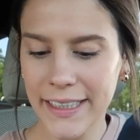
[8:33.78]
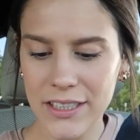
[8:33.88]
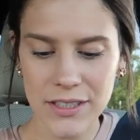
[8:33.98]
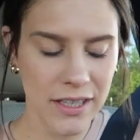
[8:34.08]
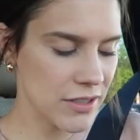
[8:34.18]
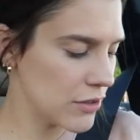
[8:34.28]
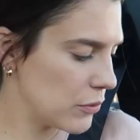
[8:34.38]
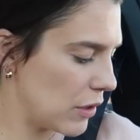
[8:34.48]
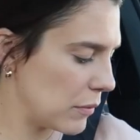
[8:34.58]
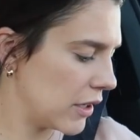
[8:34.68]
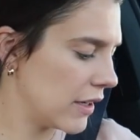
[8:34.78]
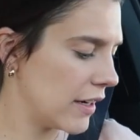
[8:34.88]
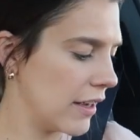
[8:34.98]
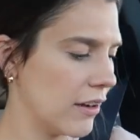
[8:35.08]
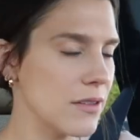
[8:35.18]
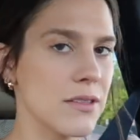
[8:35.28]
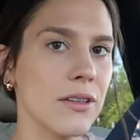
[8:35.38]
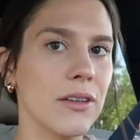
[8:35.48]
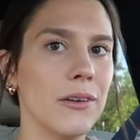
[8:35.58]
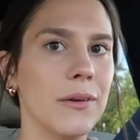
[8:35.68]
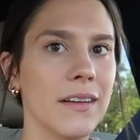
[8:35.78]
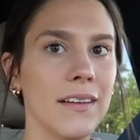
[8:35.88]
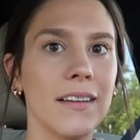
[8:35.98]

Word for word: I just got to Walmart and I also